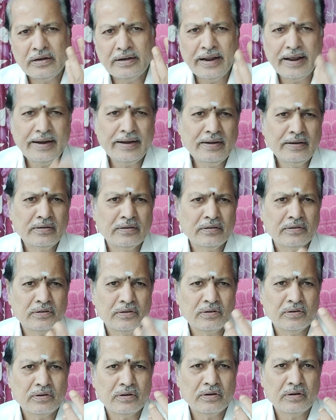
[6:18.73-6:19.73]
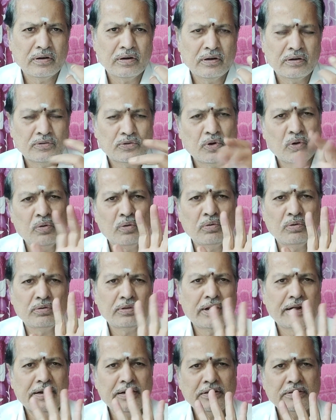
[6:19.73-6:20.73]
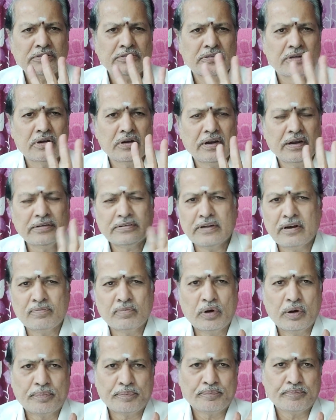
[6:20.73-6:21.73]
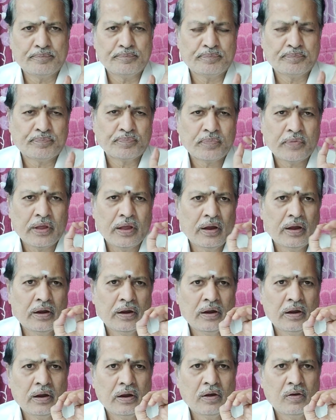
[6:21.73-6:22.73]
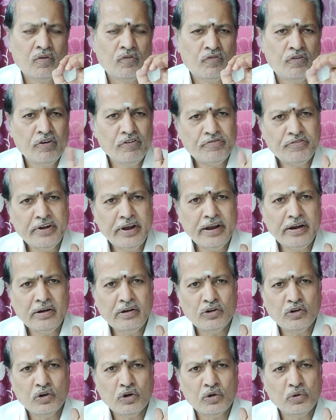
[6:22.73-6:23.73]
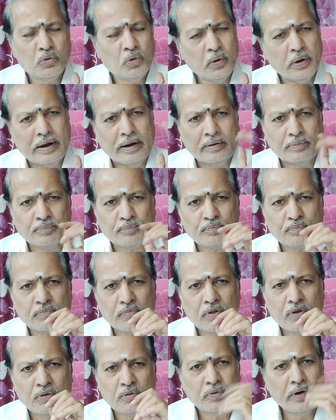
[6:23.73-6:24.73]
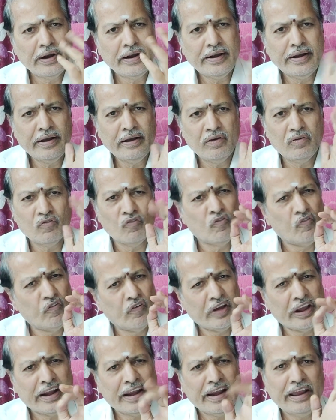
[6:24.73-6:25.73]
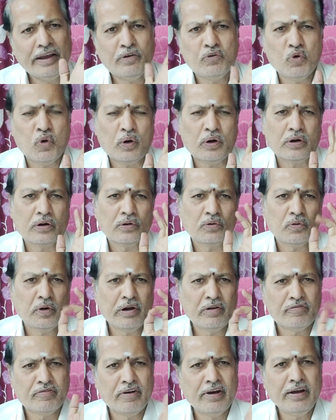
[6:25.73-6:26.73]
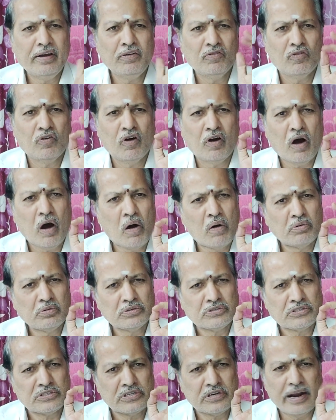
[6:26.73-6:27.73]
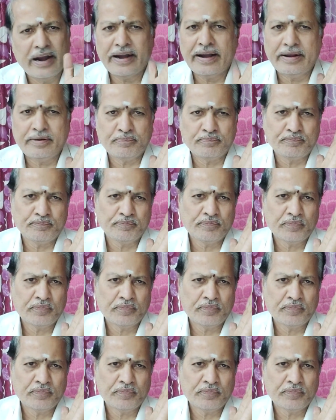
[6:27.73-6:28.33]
10, so that is reasonable. 15, good. 20, very good. 25, outstanding.